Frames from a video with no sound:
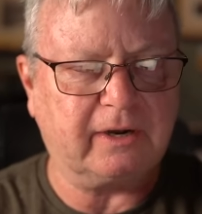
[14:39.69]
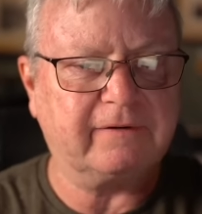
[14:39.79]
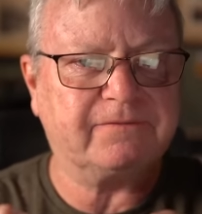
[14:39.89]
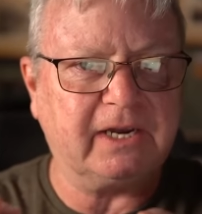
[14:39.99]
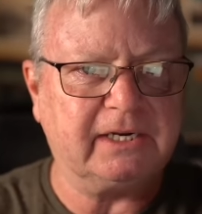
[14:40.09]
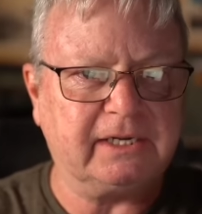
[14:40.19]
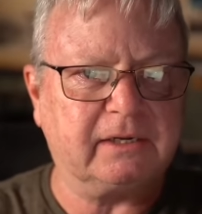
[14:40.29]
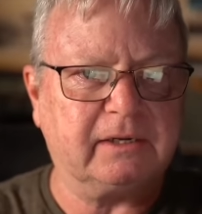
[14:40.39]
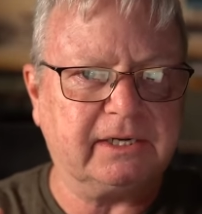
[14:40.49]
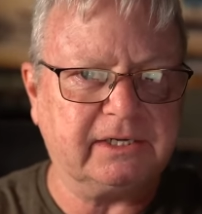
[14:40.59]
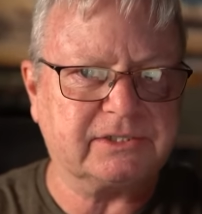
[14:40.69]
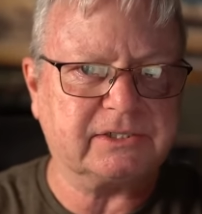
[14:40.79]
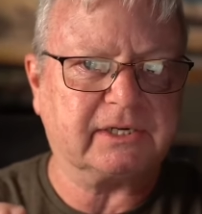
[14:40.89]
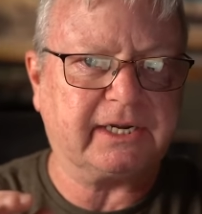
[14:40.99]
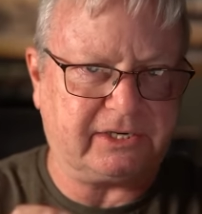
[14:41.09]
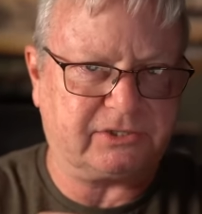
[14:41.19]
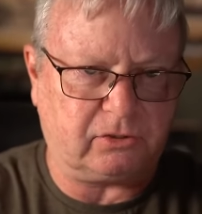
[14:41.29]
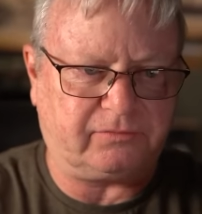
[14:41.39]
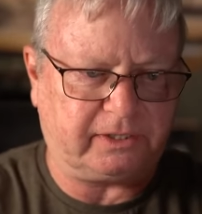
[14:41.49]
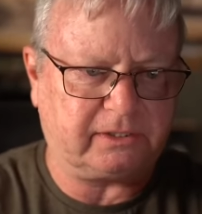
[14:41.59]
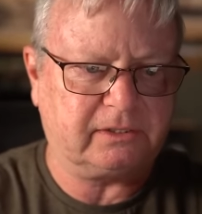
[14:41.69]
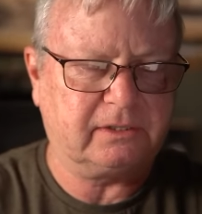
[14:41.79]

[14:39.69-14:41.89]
a failure is catastrophic.